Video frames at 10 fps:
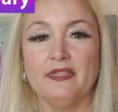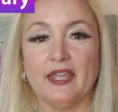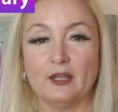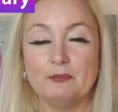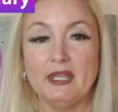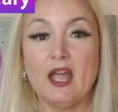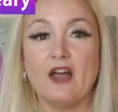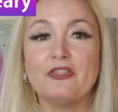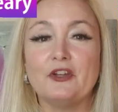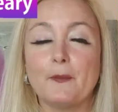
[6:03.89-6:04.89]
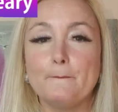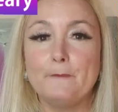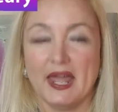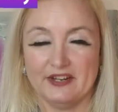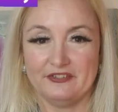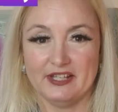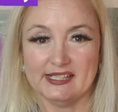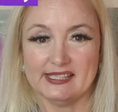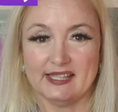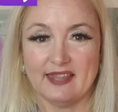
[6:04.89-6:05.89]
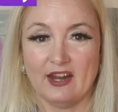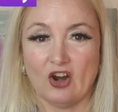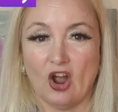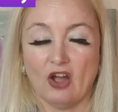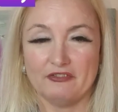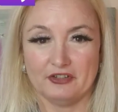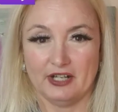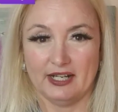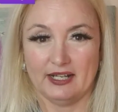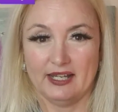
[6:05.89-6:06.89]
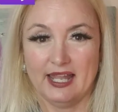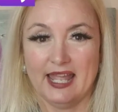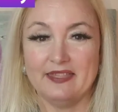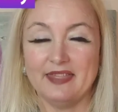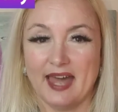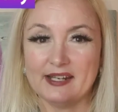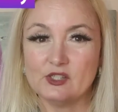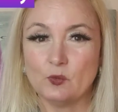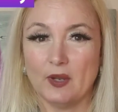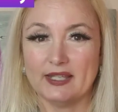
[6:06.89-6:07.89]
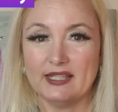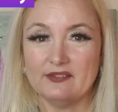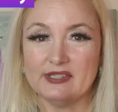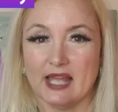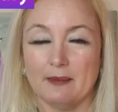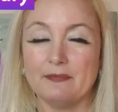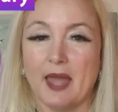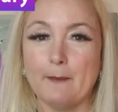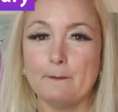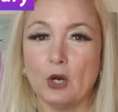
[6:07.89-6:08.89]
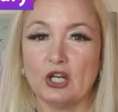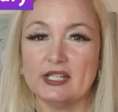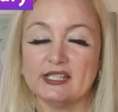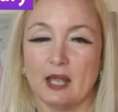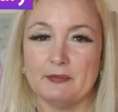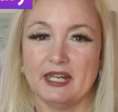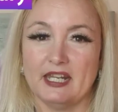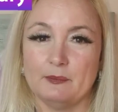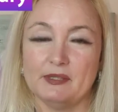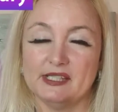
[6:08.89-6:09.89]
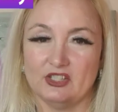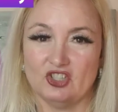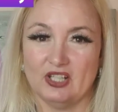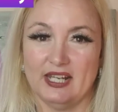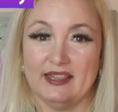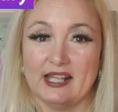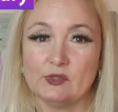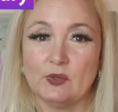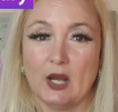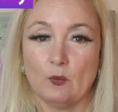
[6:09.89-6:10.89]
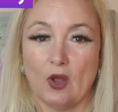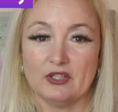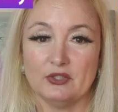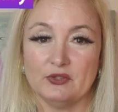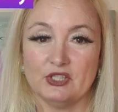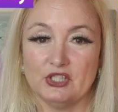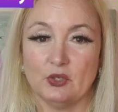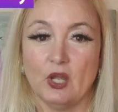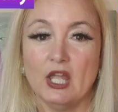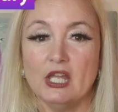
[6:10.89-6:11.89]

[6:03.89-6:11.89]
They compete on their benefits that they are offering. And that is what gives them that market dominating position. And that's what I want you to do.